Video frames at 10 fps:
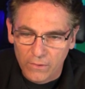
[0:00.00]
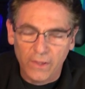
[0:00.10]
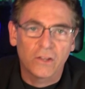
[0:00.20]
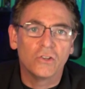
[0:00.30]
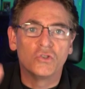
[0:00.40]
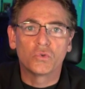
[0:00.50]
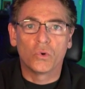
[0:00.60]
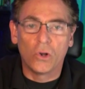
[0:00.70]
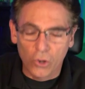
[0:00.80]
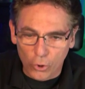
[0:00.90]
that
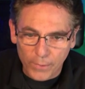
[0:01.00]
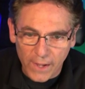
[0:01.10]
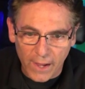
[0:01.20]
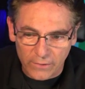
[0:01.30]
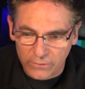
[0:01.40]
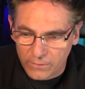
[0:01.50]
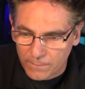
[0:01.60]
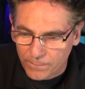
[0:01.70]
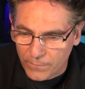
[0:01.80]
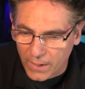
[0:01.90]
control OBS
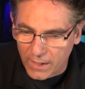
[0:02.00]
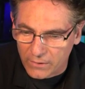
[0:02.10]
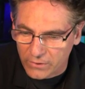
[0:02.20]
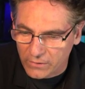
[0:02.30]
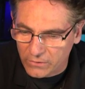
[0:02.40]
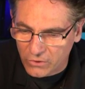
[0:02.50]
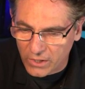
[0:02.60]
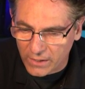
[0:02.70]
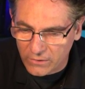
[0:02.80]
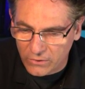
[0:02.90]
and it says it's
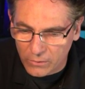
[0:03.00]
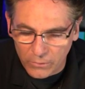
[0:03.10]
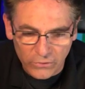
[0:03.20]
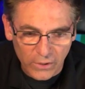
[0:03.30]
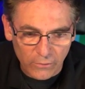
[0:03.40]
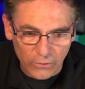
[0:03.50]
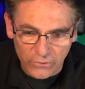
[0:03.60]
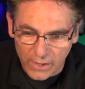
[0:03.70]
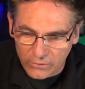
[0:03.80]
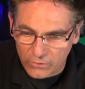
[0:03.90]
connected to the receivers,
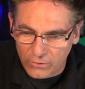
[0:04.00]
that's a